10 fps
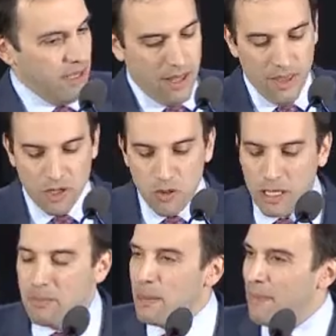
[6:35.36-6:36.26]
that you
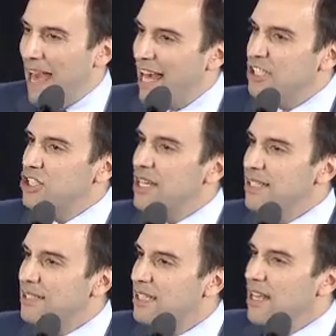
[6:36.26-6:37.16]
can be
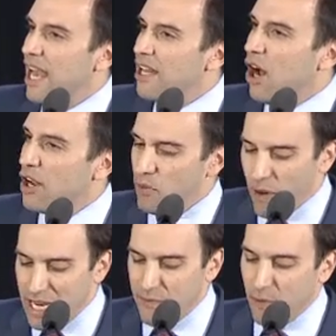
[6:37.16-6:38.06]
passionate and
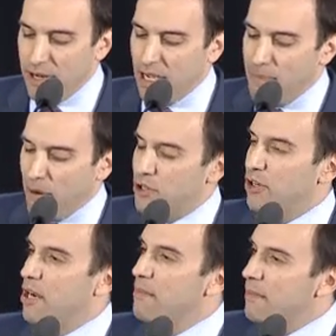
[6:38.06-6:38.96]
unwavering about your
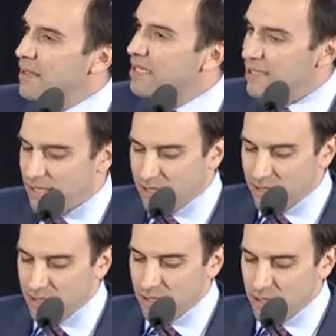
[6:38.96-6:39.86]
commitments
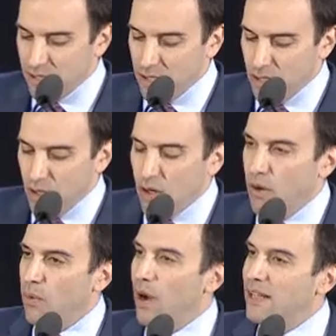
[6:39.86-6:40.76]

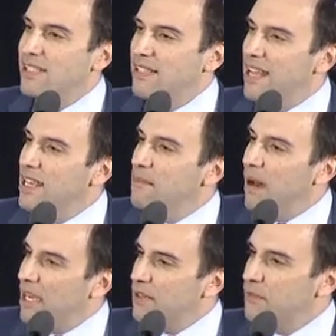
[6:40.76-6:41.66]
while staying
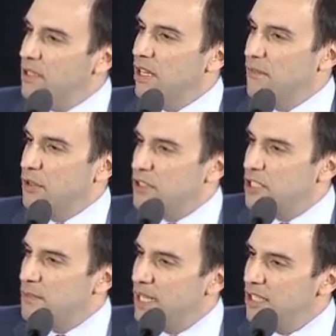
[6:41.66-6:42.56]
mindful of your
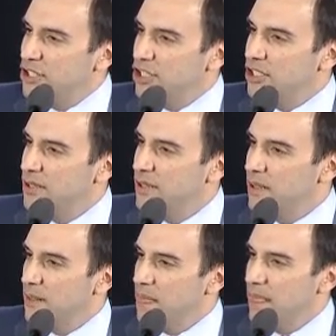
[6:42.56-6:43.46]
speech
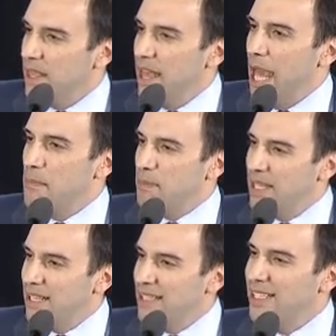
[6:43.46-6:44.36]
and
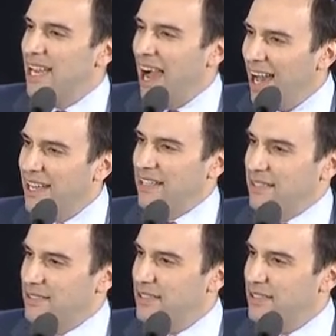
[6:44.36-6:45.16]
being kind.